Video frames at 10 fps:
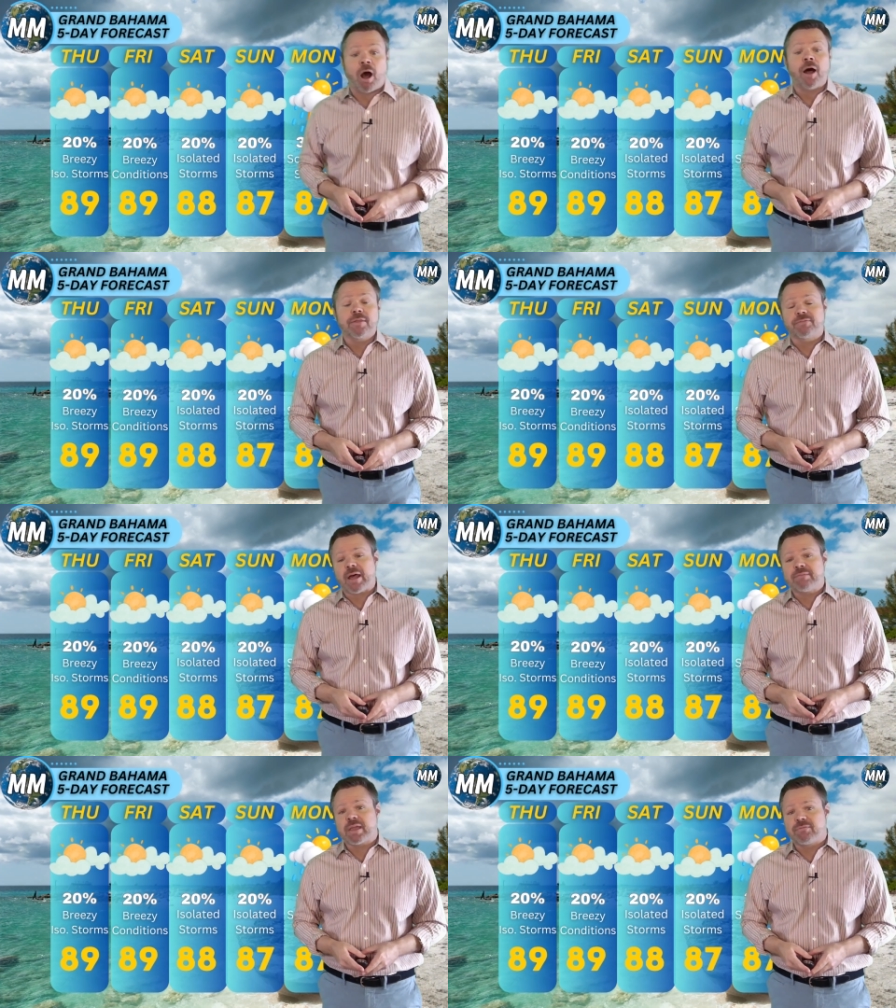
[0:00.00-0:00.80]
On the
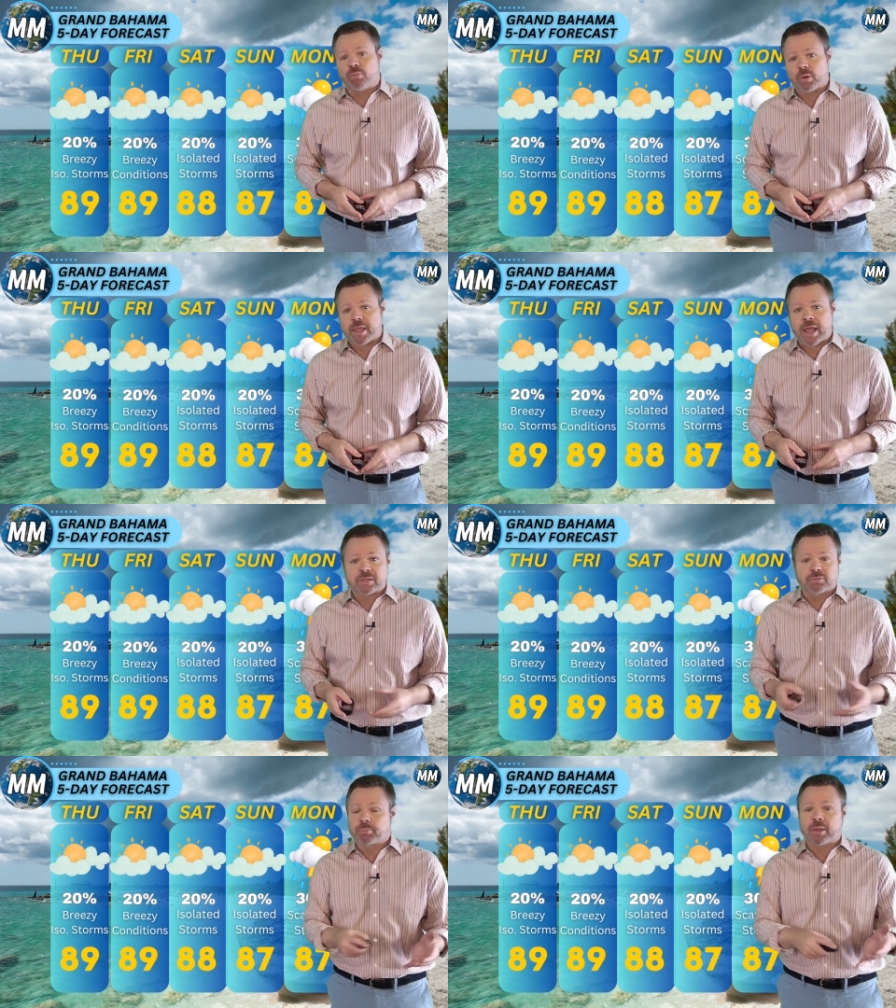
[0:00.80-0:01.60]
five day
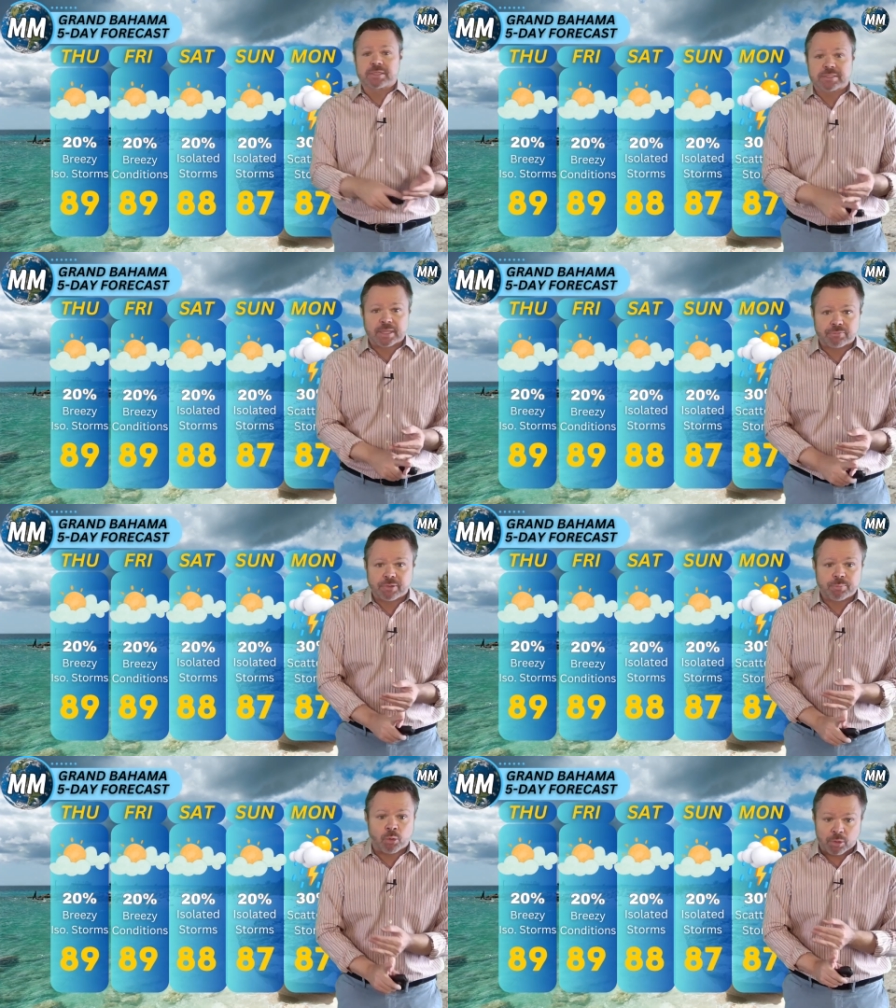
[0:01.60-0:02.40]
forecast for places like
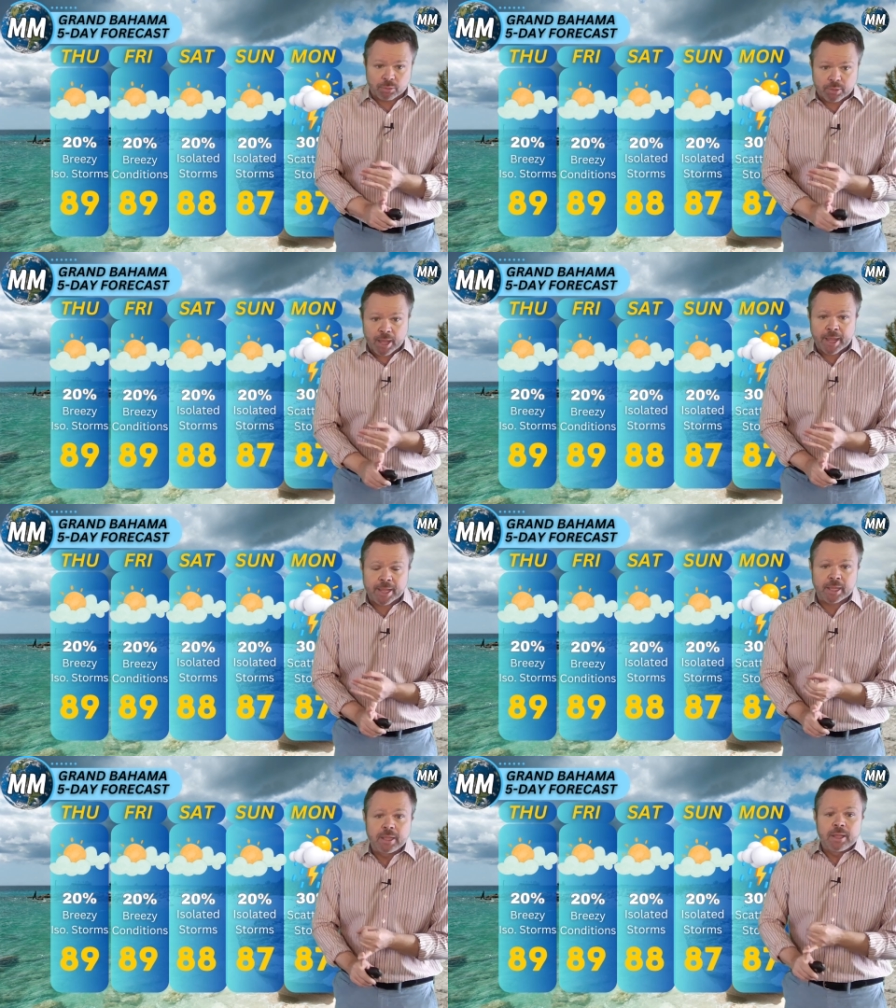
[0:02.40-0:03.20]
Freeport and
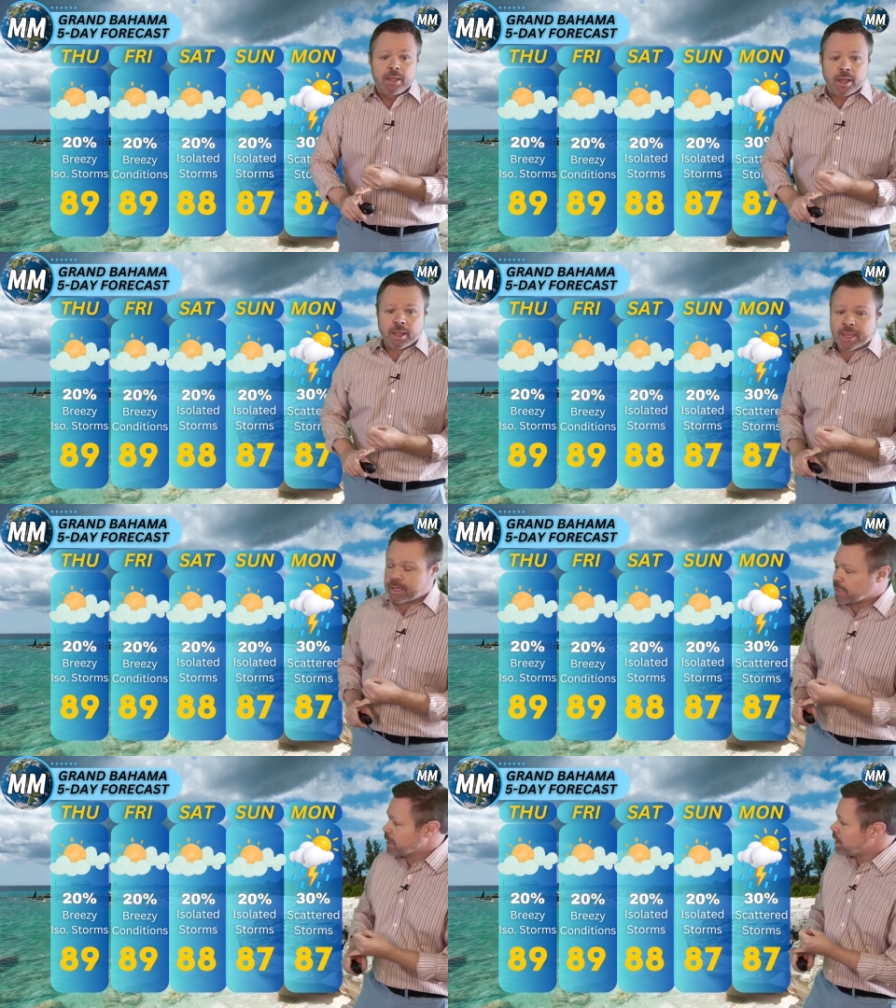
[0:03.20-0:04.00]
Lucaya, uh,
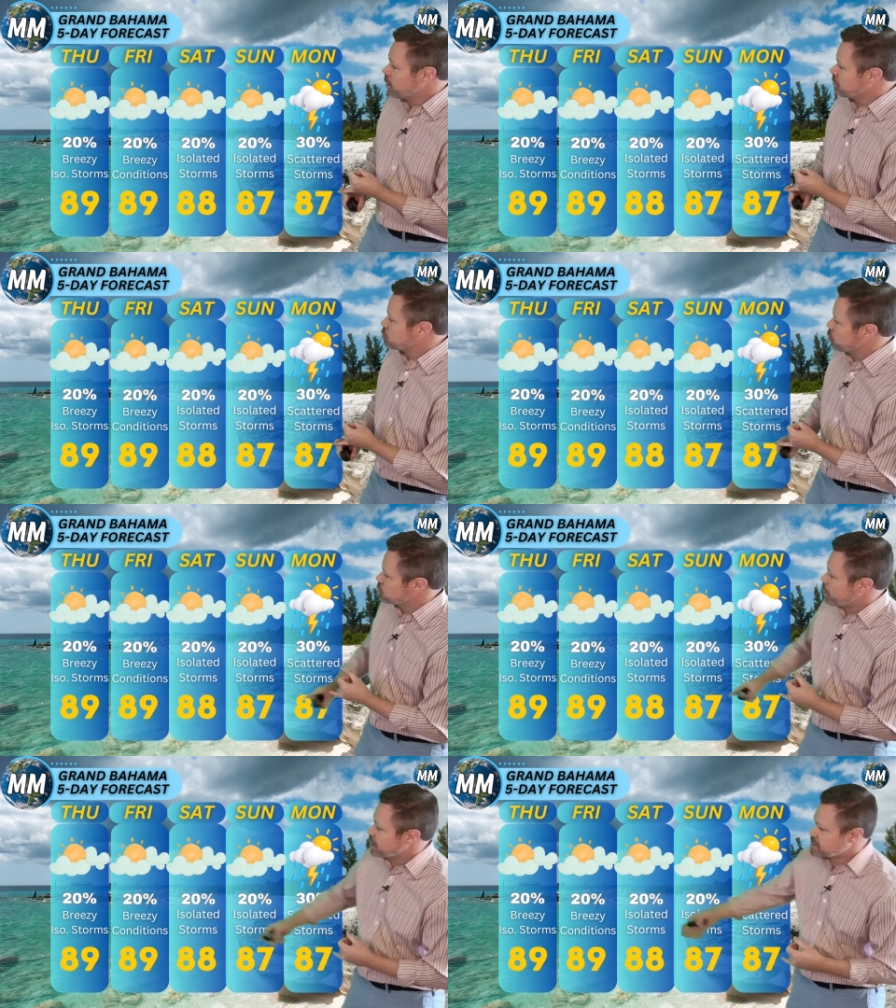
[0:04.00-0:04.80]
and again on over
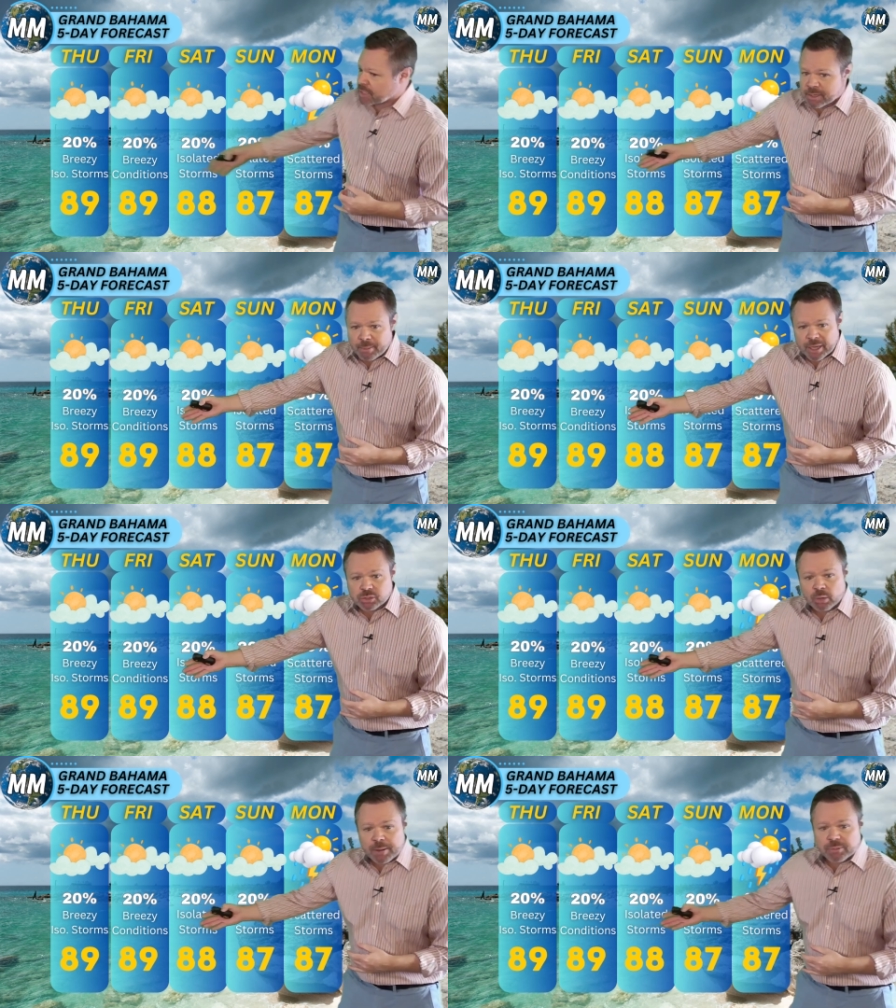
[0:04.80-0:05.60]
towards West End, about a
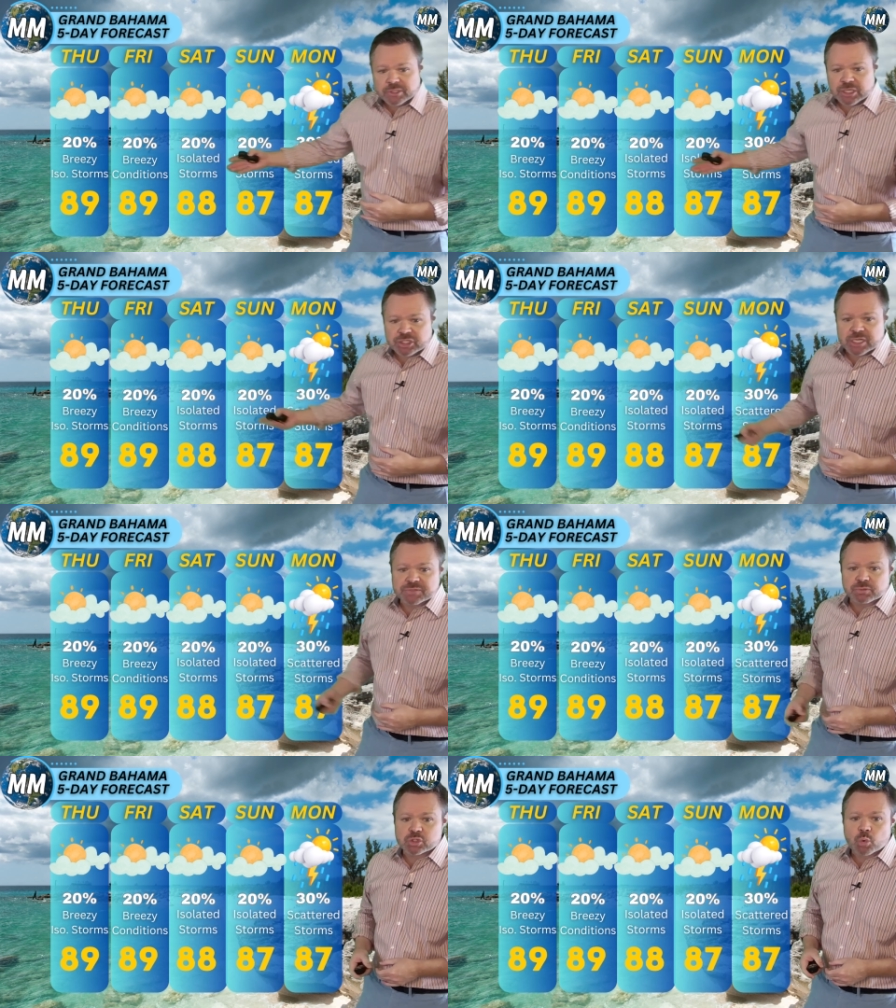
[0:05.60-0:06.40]
20%
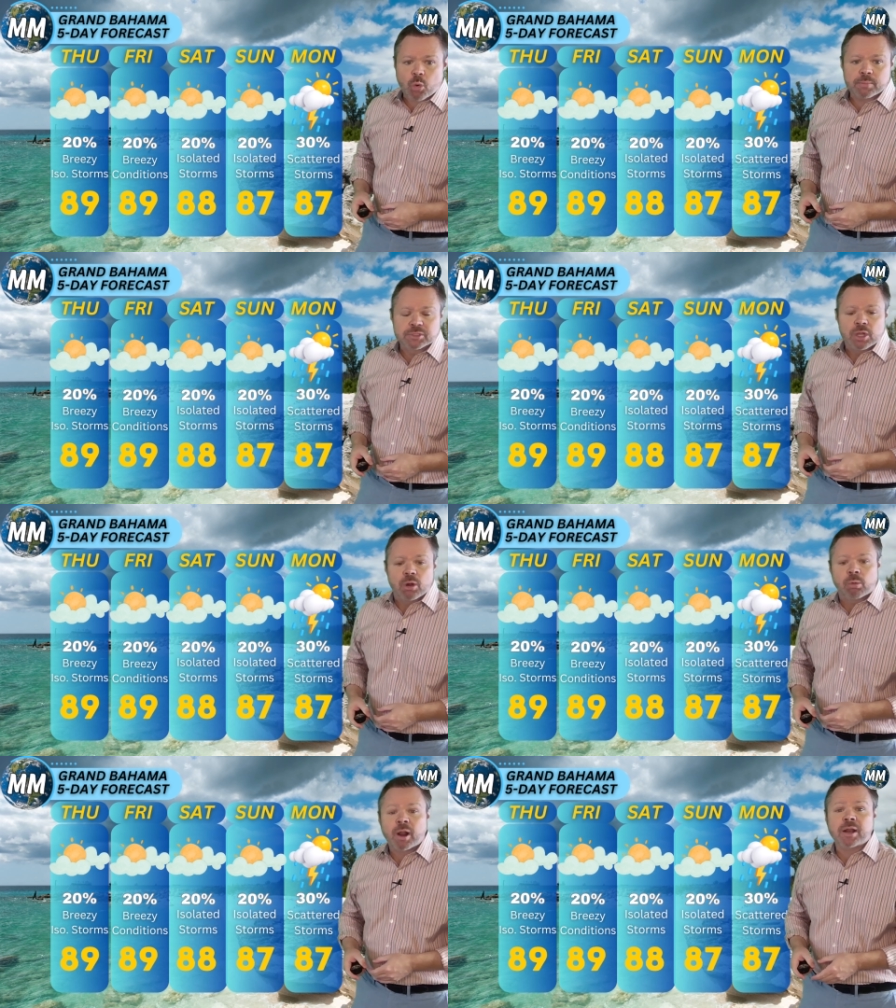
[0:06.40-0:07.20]
chance for storms
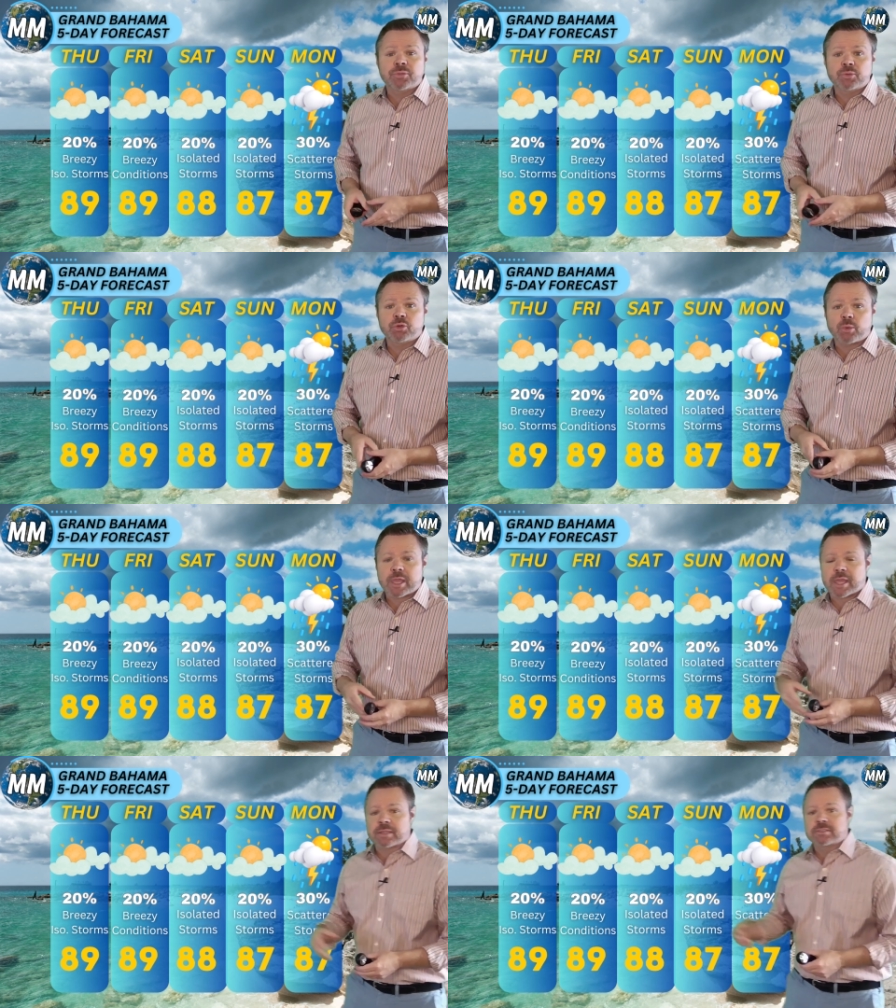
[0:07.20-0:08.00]
right on through the
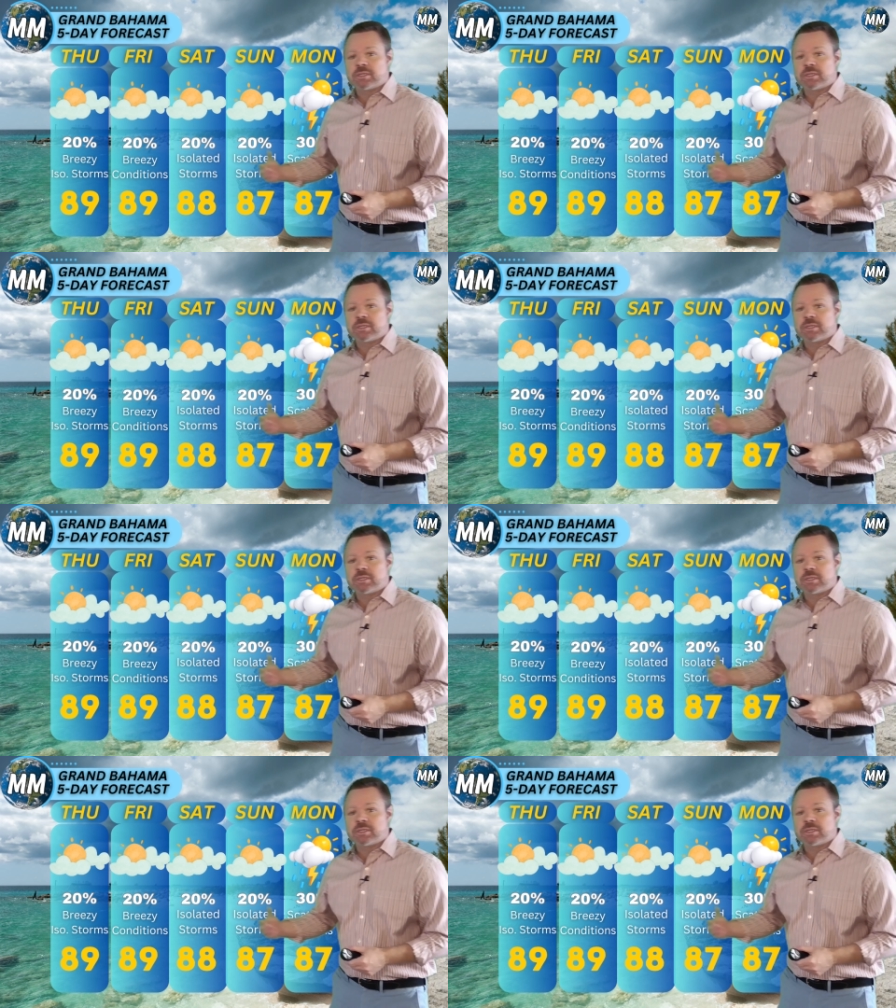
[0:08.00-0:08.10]
weekend.